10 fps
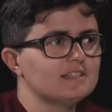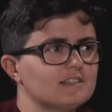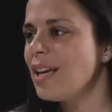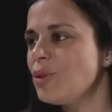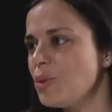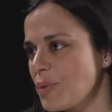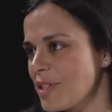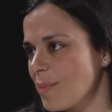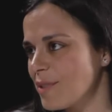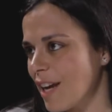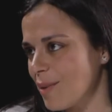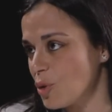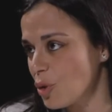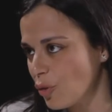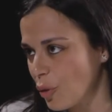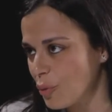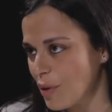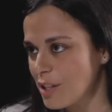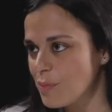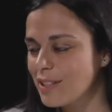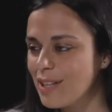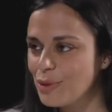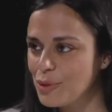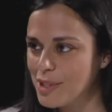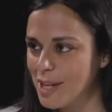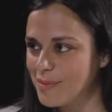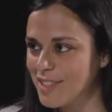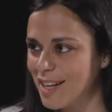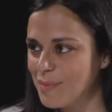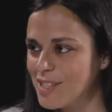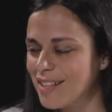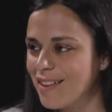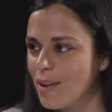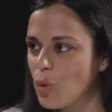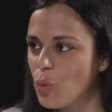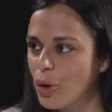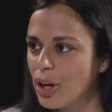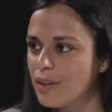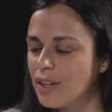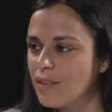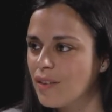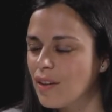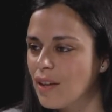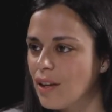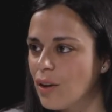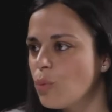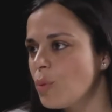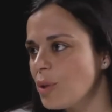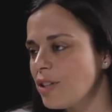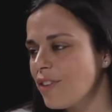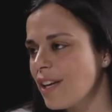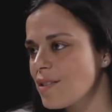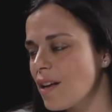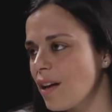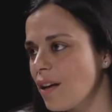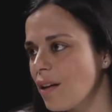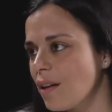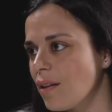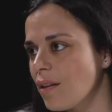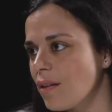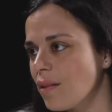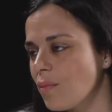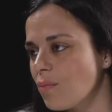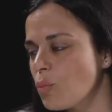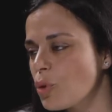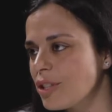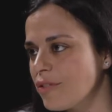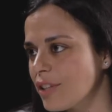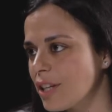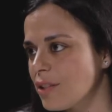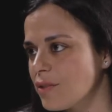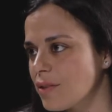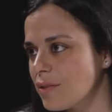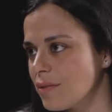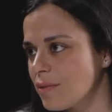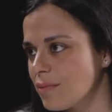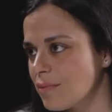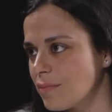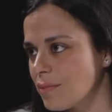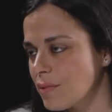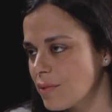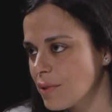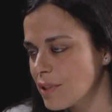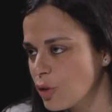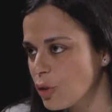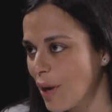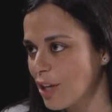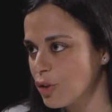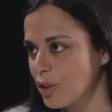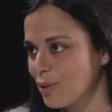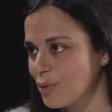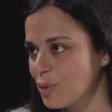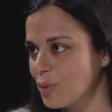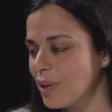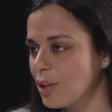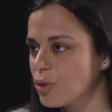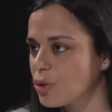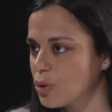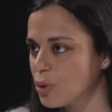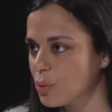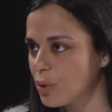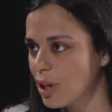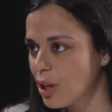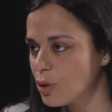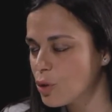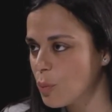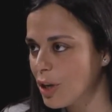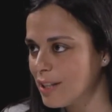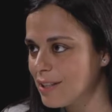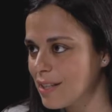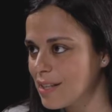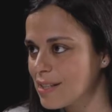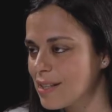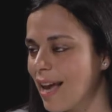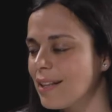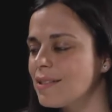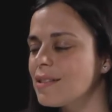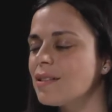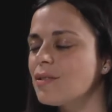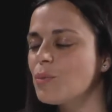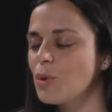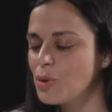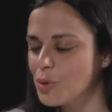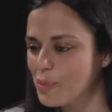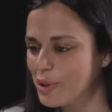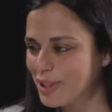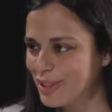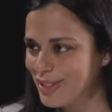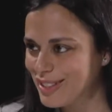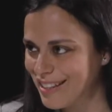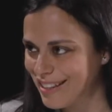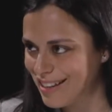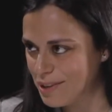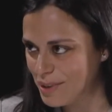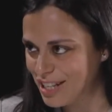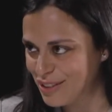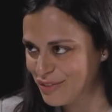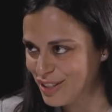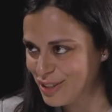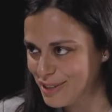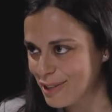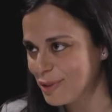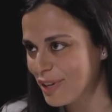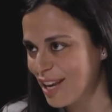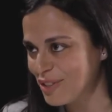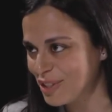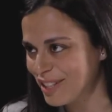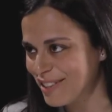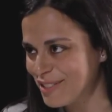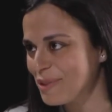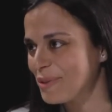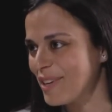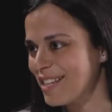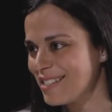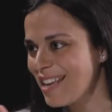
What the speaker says: They do sometimes, not always, but they do sometimes. And I'm aware that women face a more difficult situation to get through to politics. And the most important thing I believe in is education, as always.